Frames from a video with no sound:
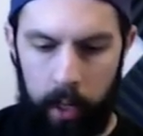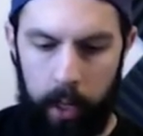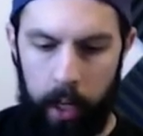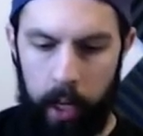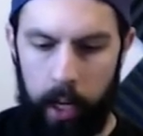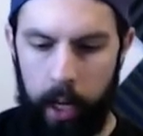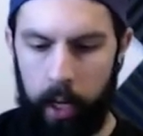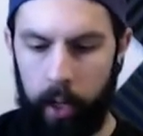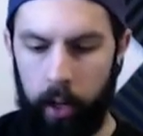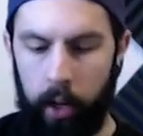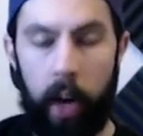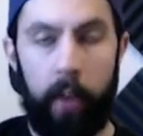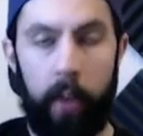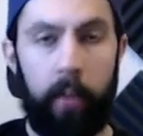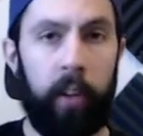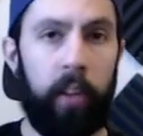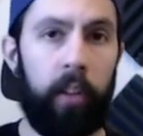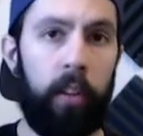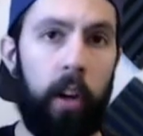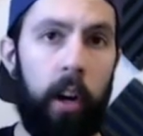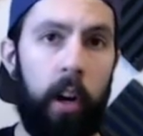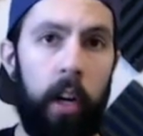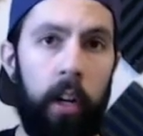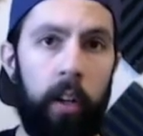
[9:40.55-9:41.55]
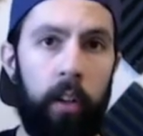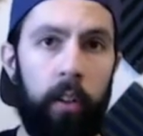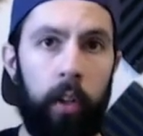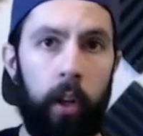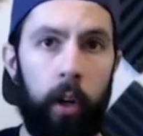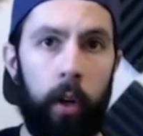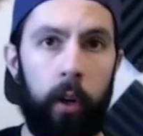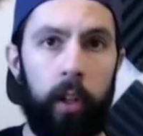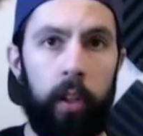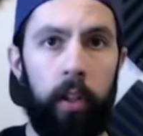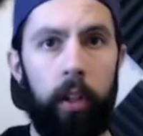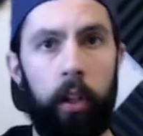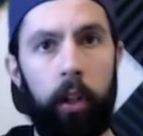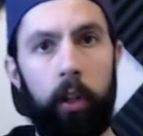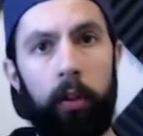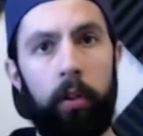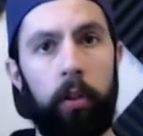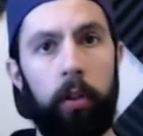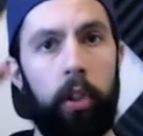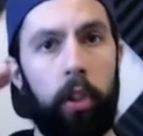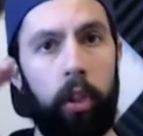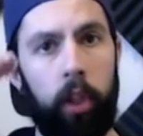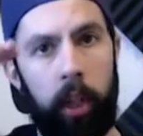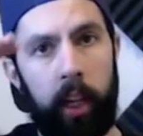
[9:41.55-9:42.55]
graphics card, so you
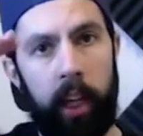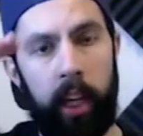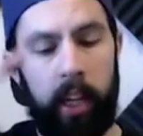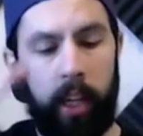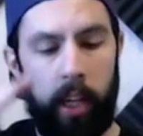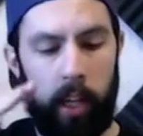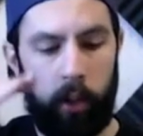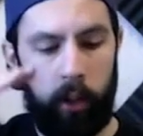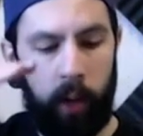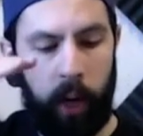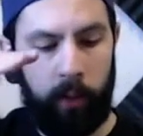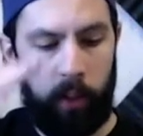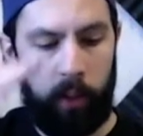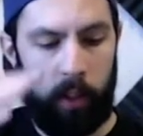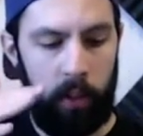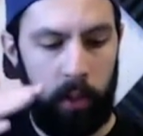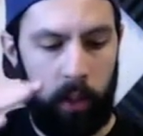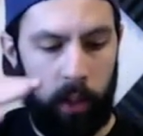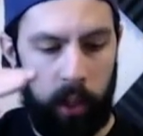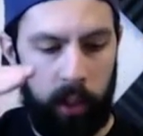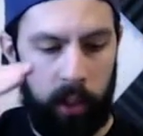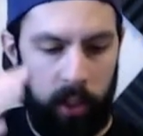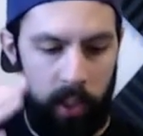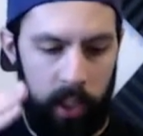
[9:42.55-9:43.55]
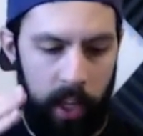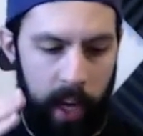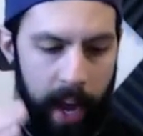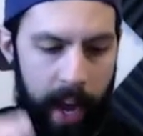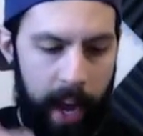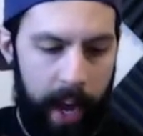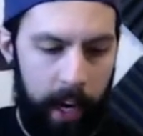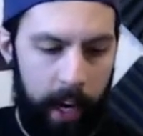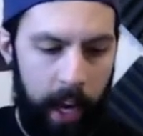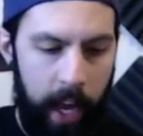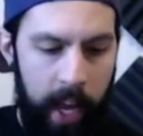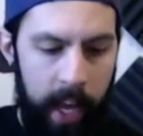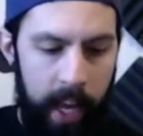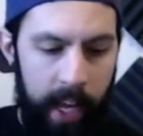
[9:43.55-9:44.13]
shouldn't get any graphics card sag.